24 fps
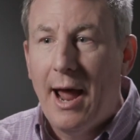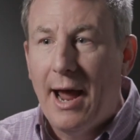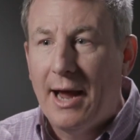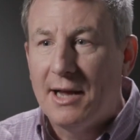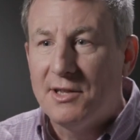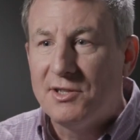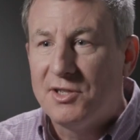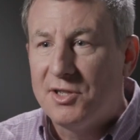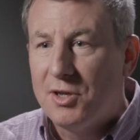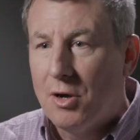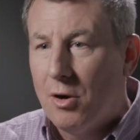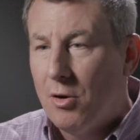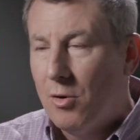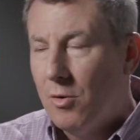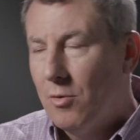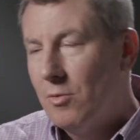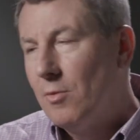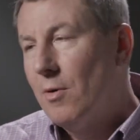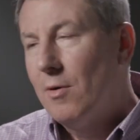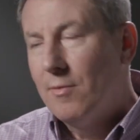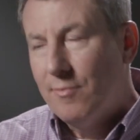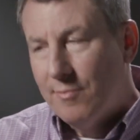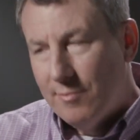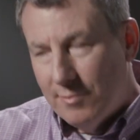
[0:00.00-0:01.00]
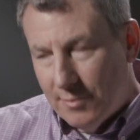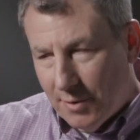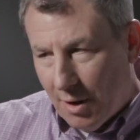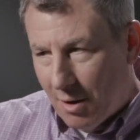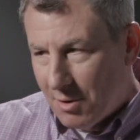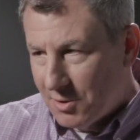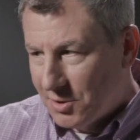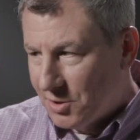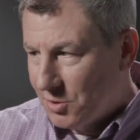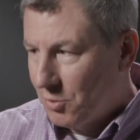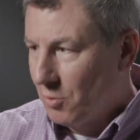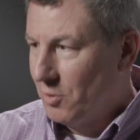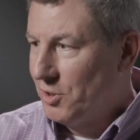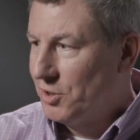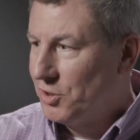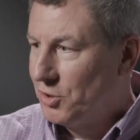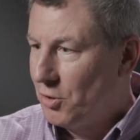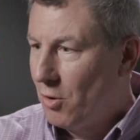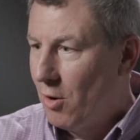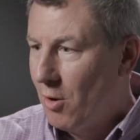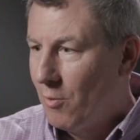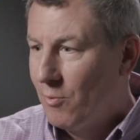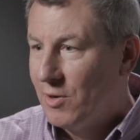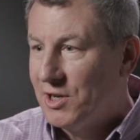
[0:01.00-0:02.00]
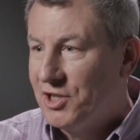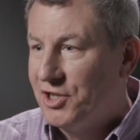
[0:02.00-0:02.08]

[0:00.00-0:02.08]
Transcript: And so, long story short,